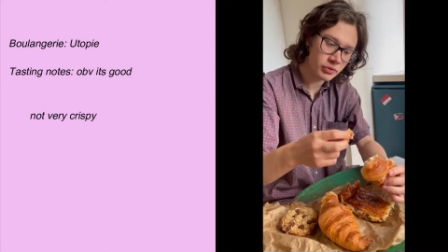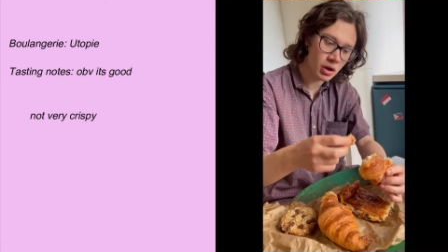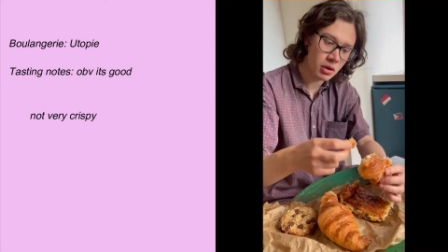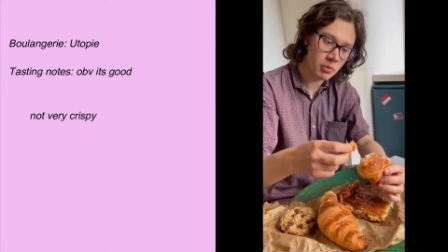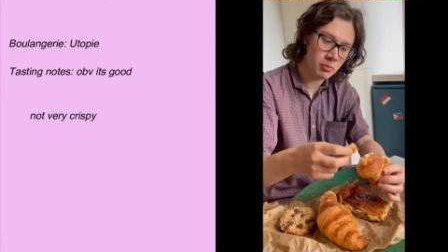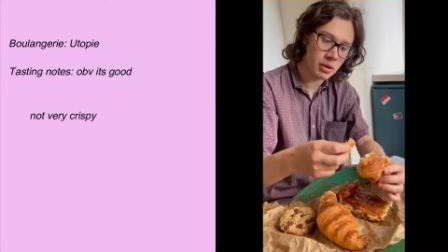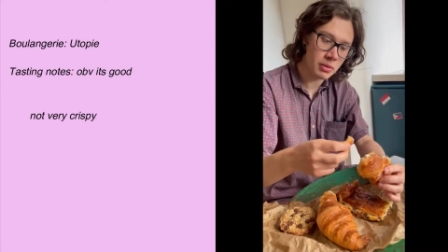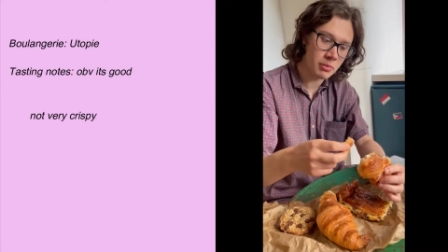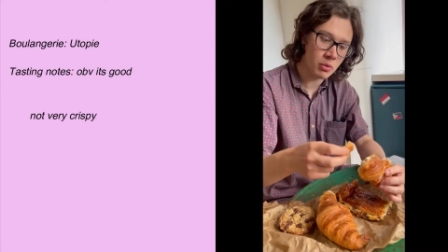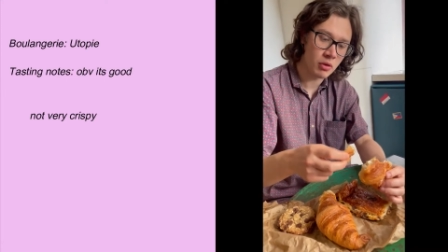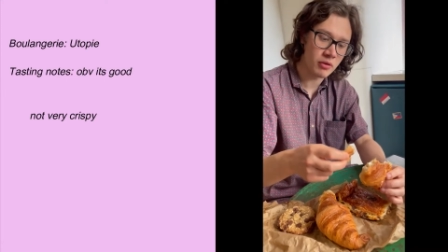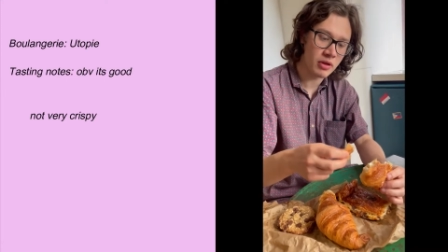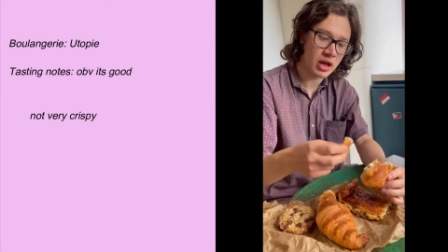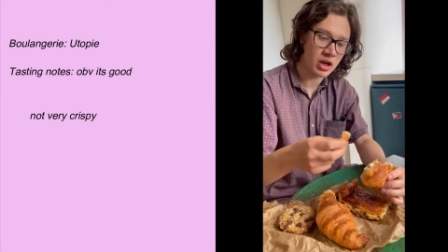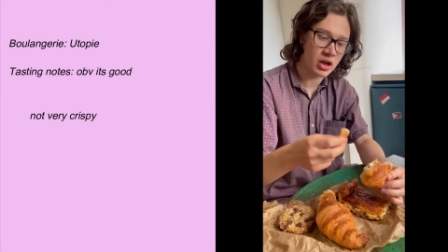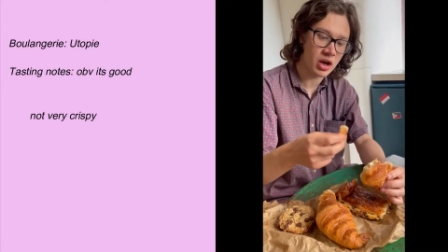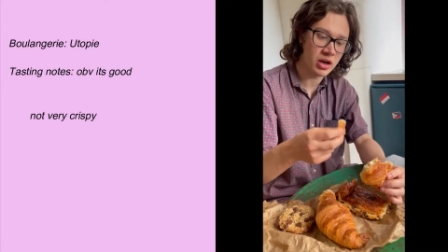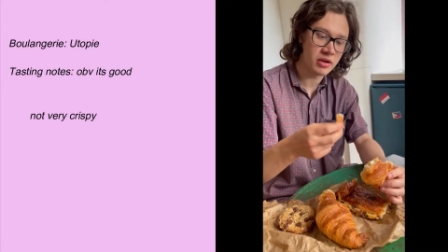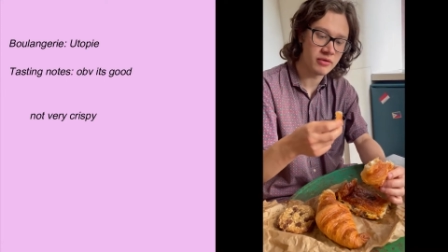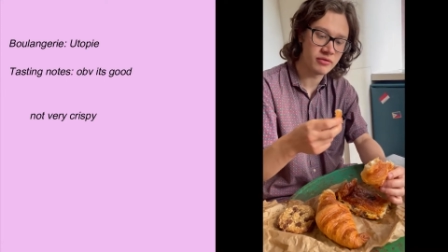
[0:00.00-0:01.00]
A bit more that
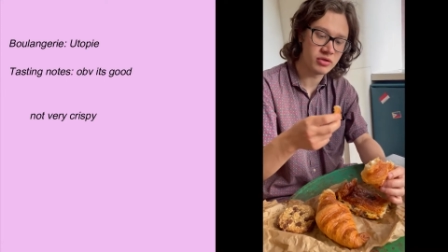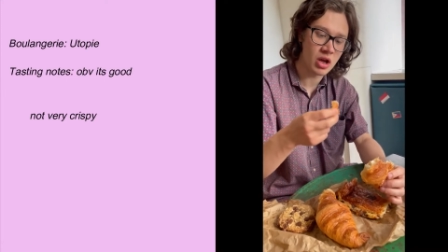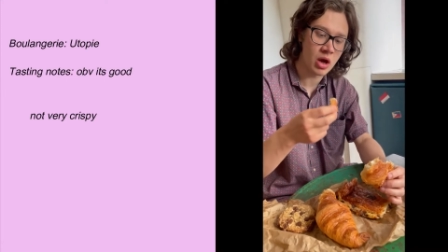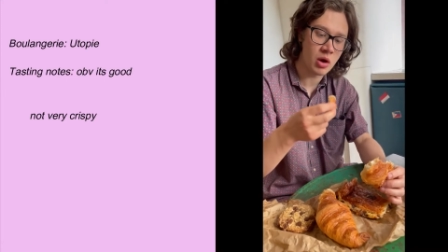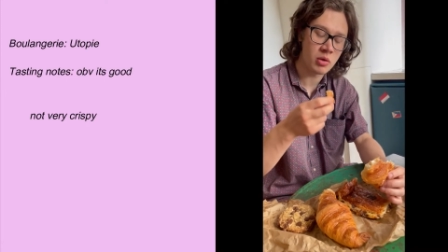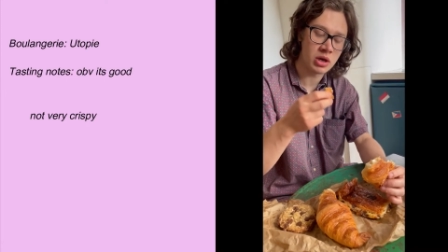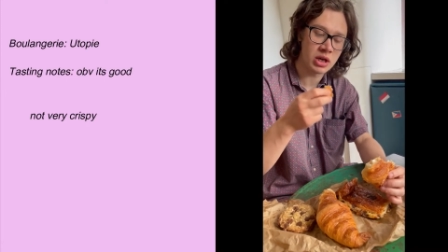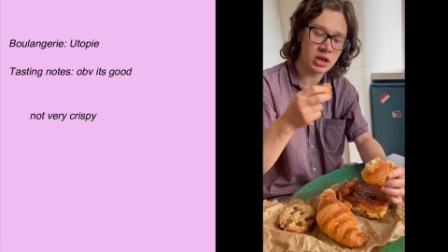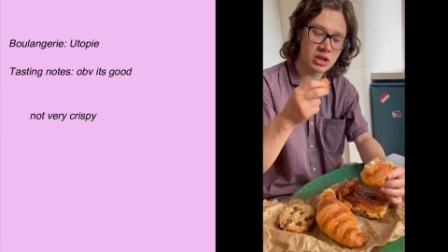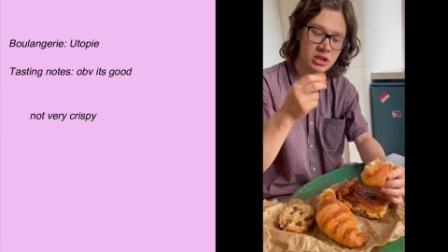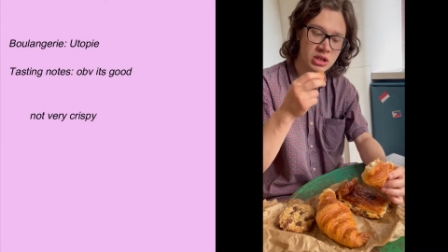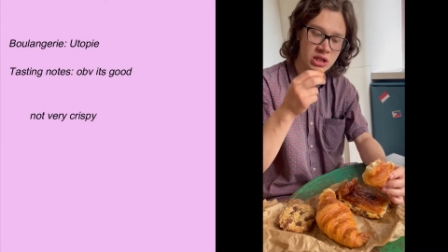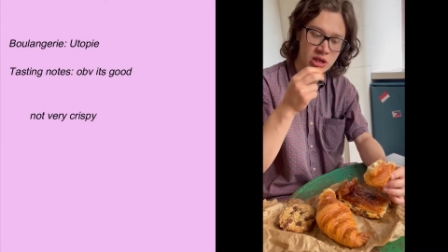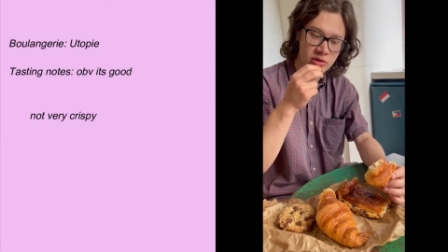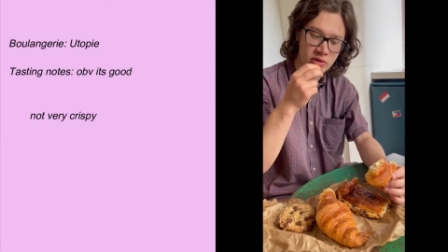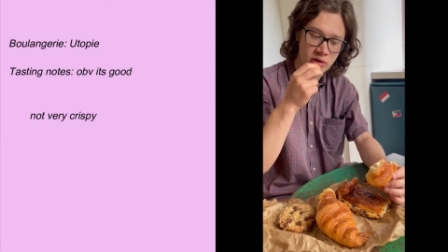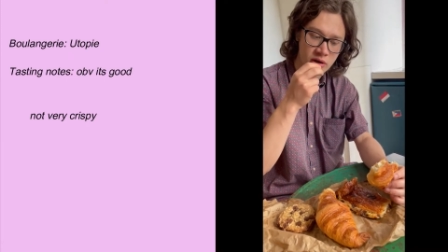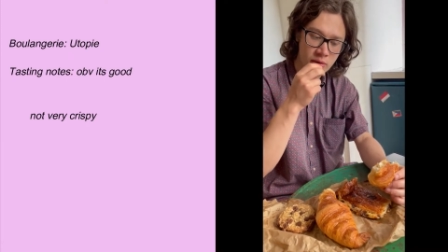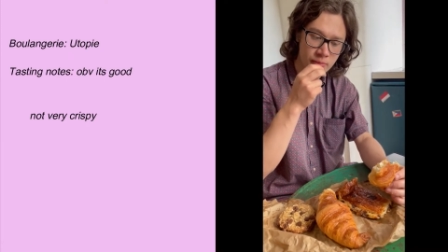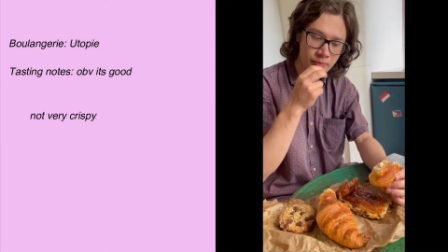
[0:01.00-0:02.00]
kind of doughy
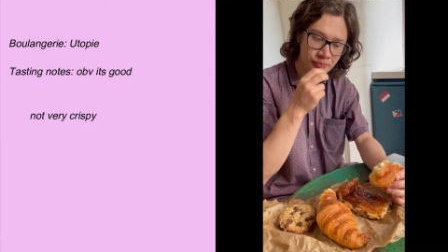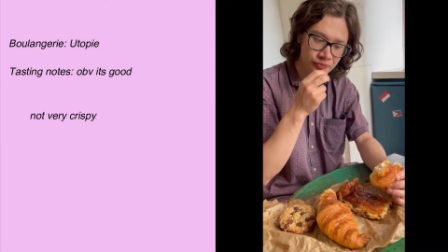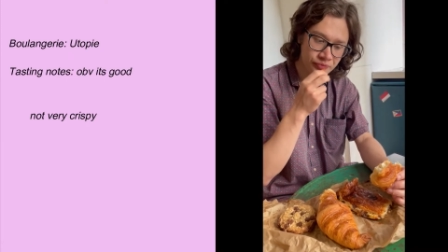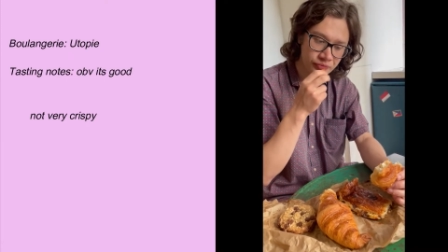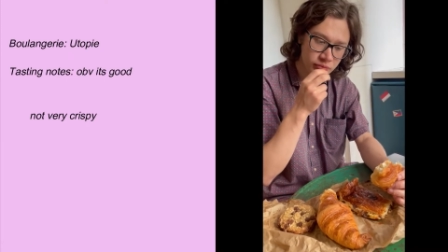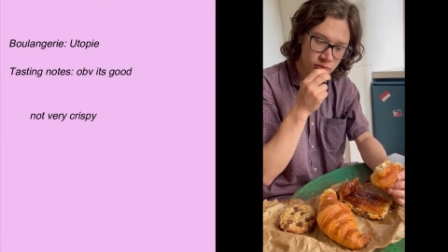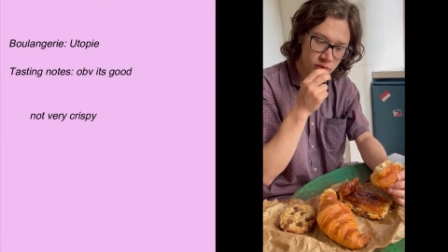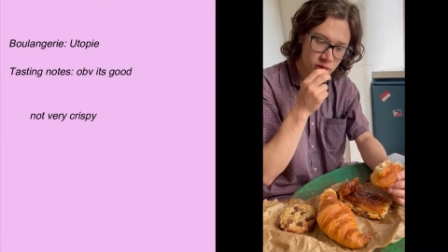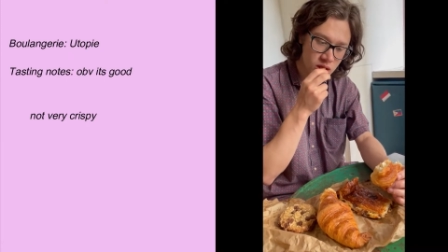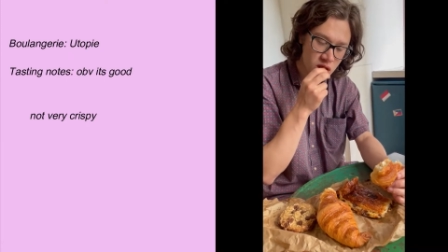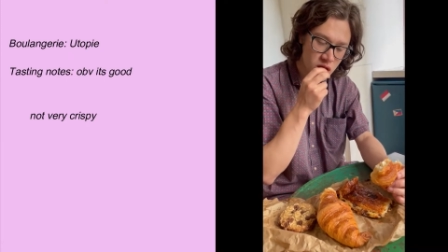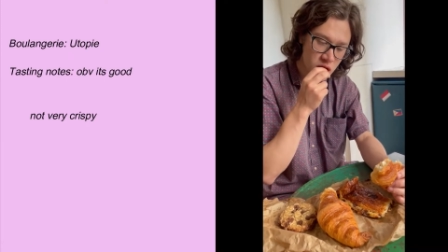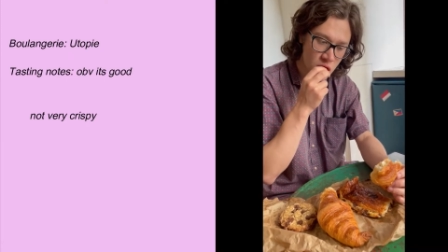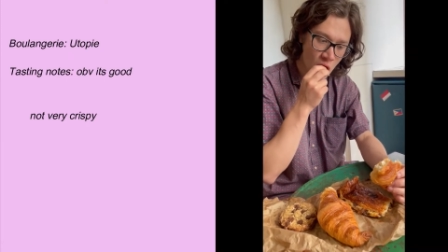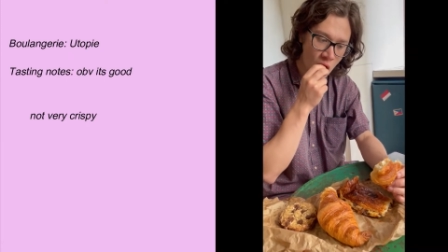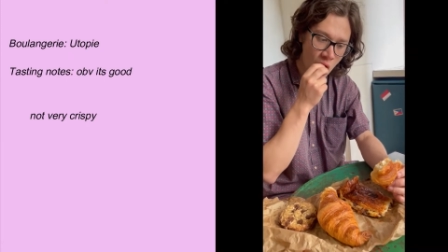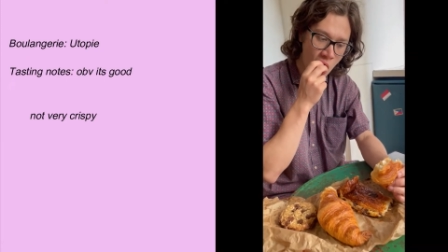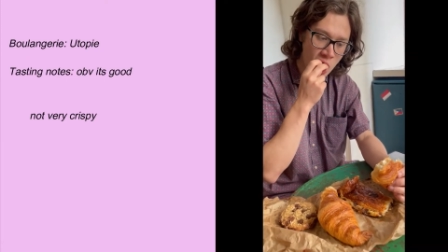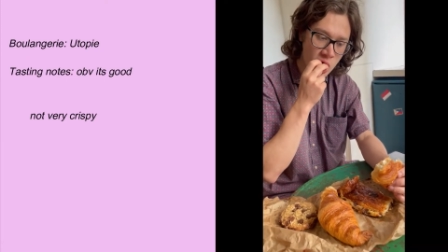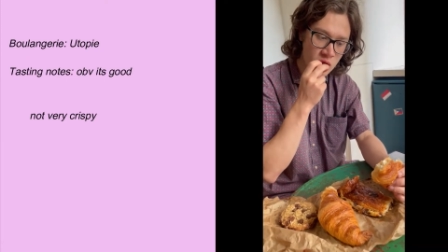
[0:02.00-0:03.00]
interior. Mm.
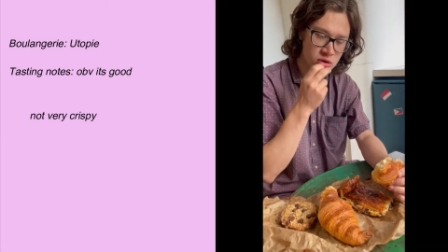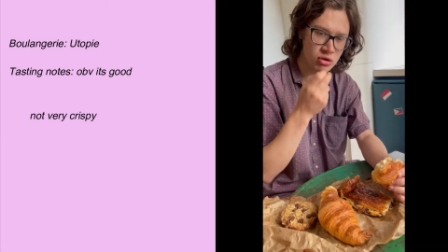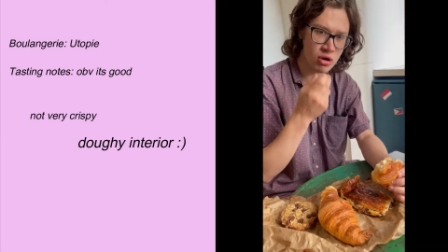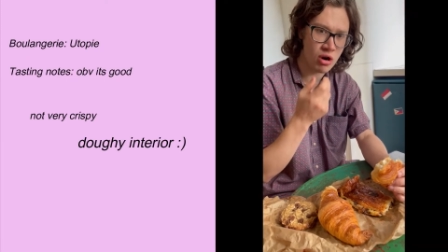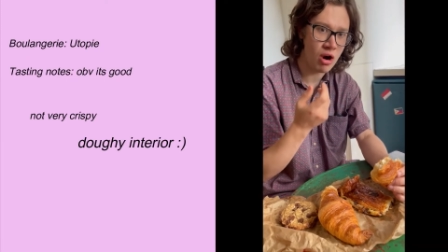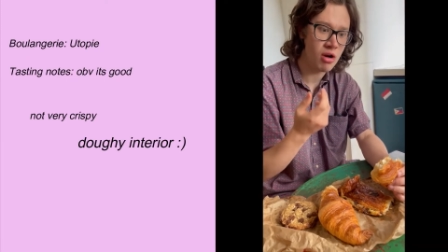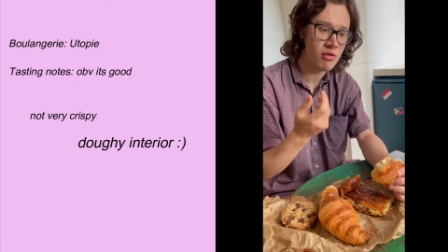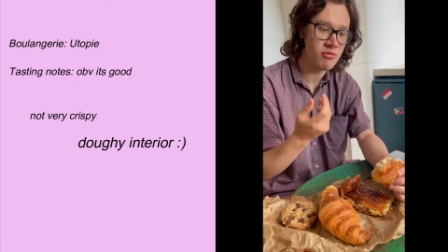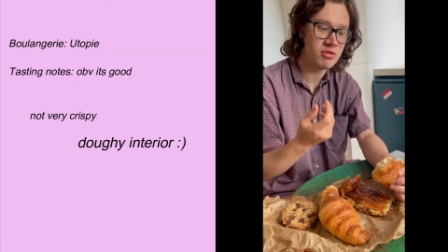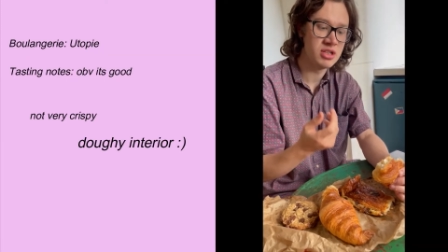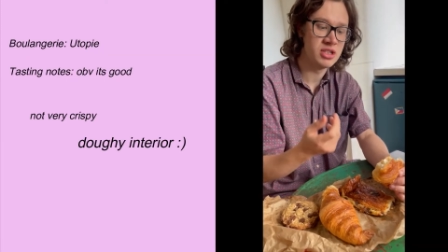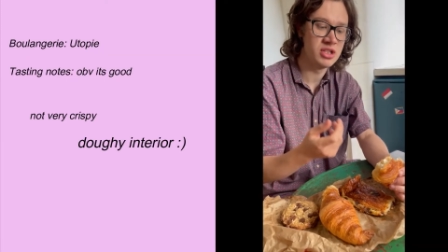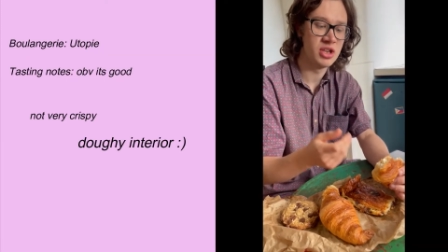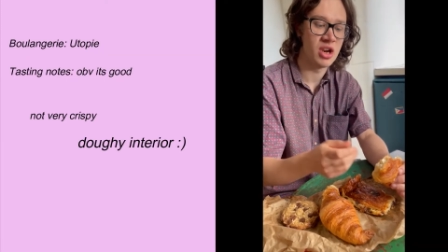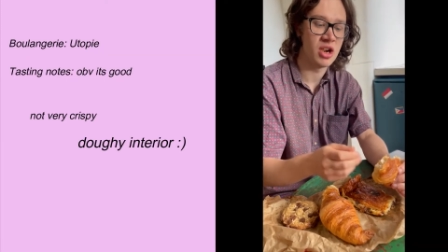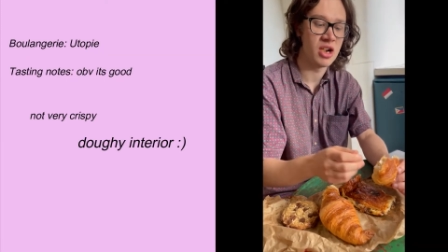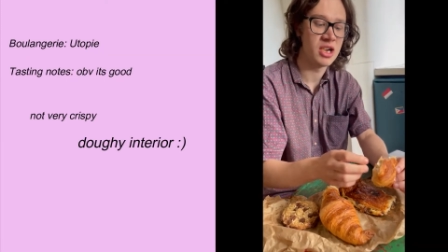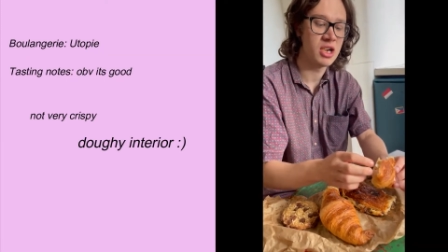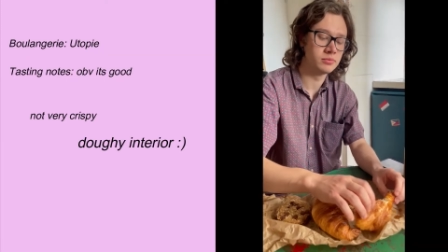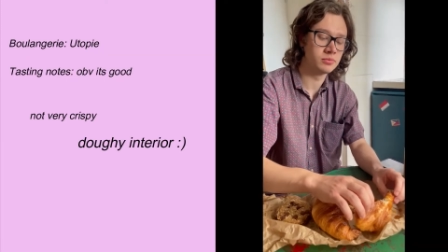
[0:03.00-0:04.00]
Which I really
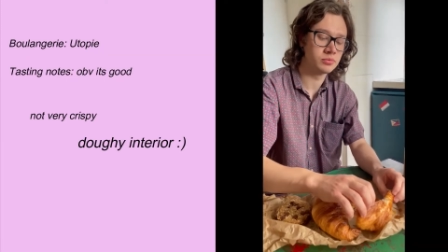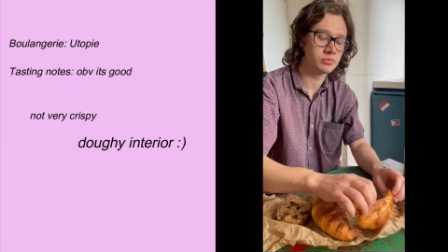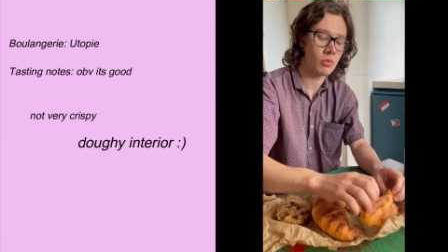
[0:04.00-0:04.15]
like.